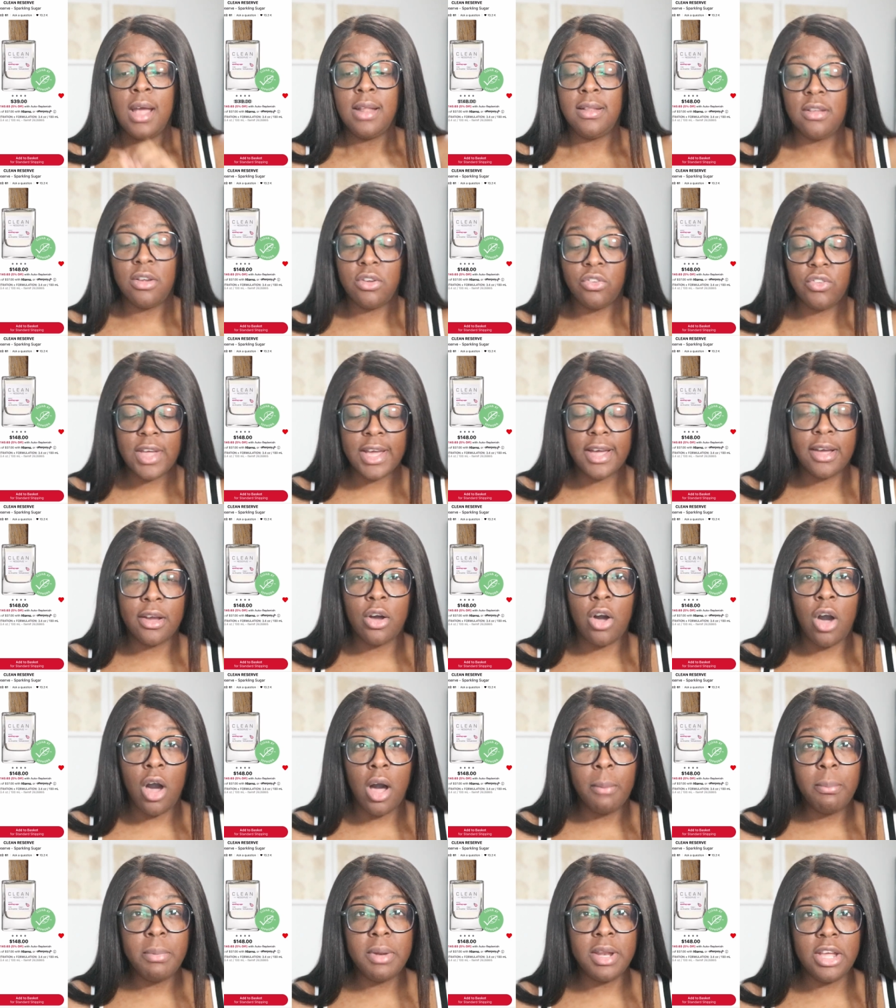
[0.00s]
there's like a
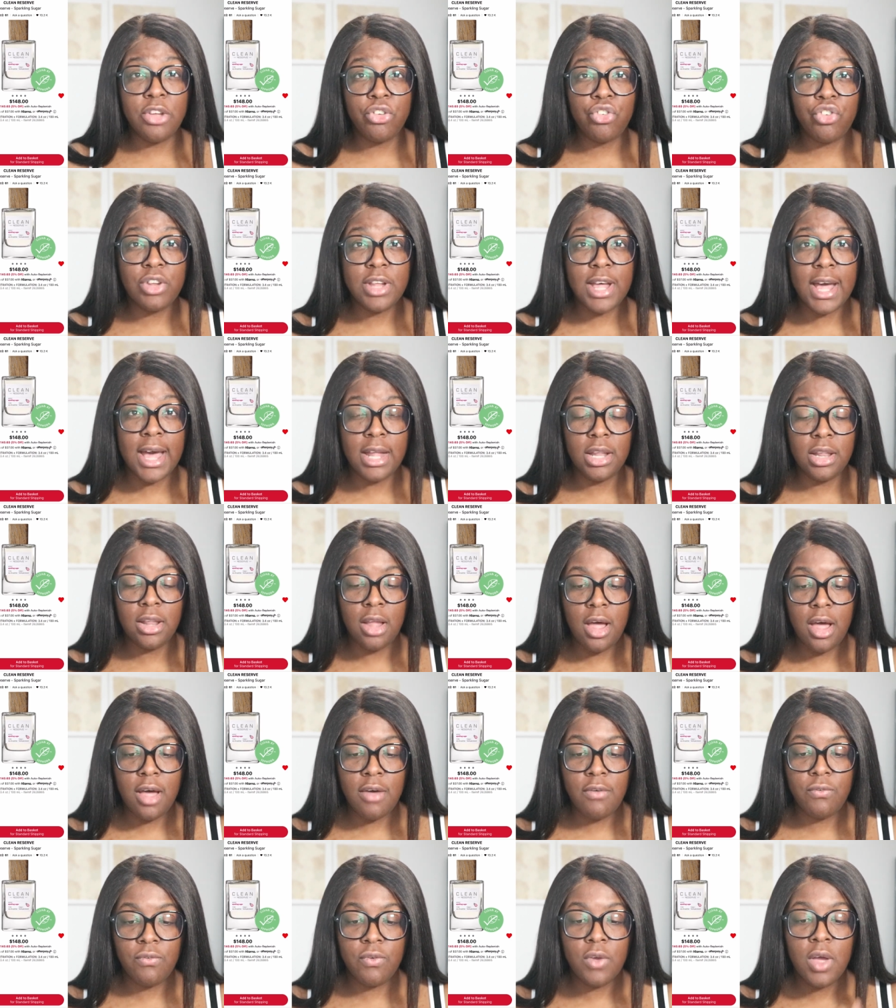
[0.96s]
combination that i
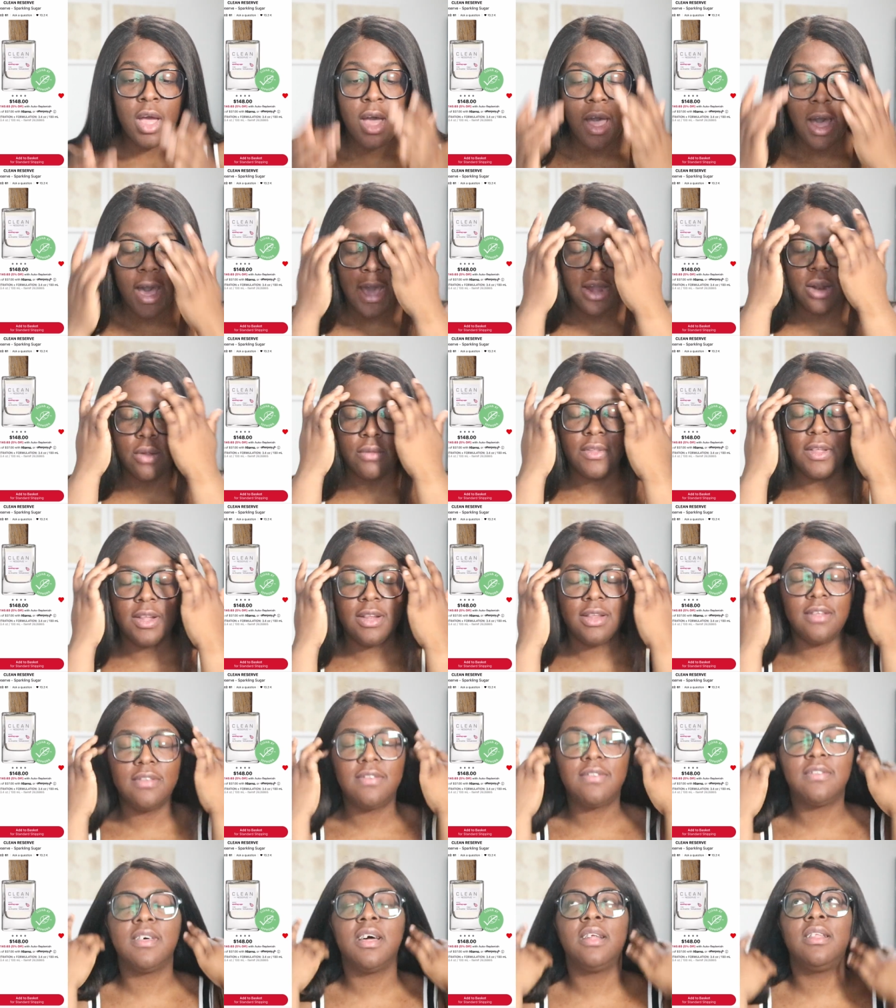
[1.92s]
love I don't think
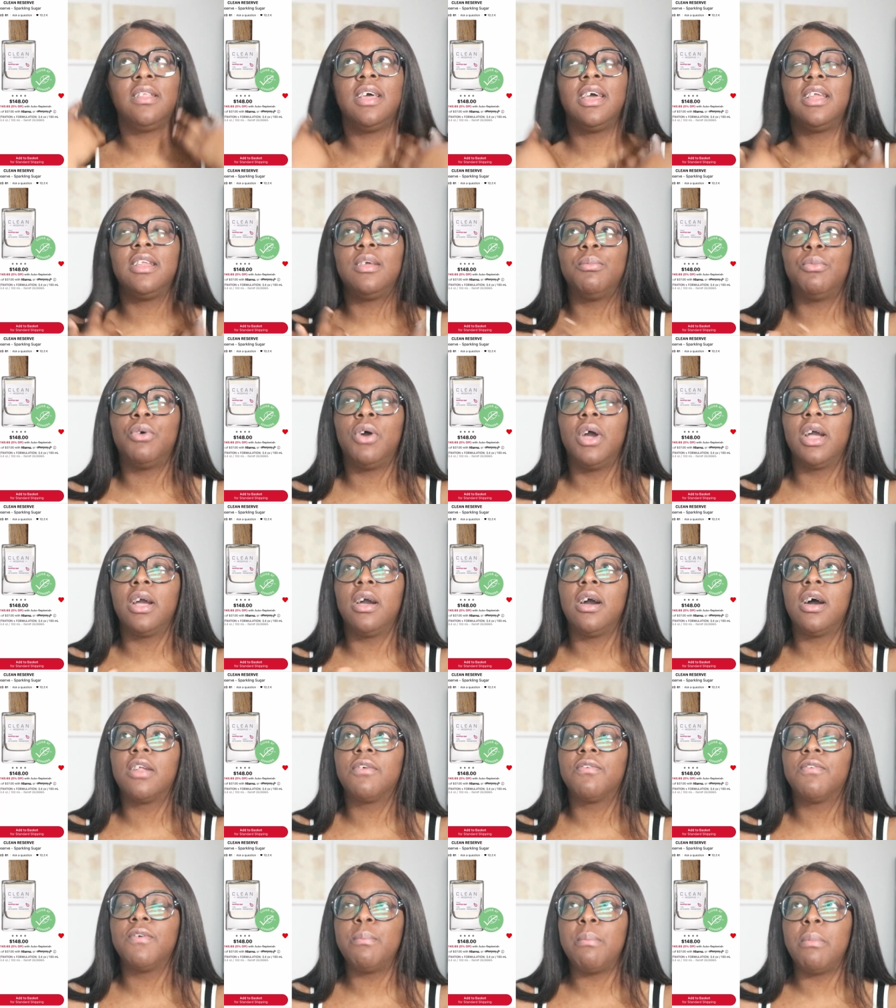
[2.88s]
they sell it anymore. I
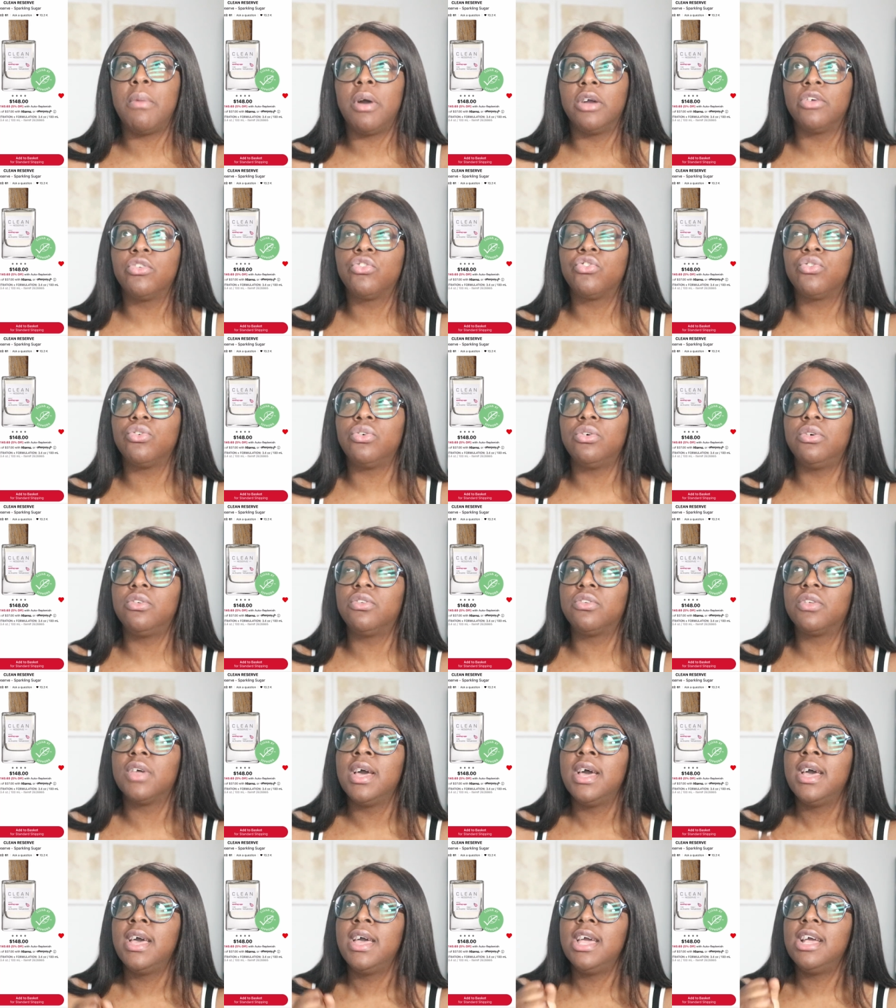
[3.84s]
got it from Marshalls.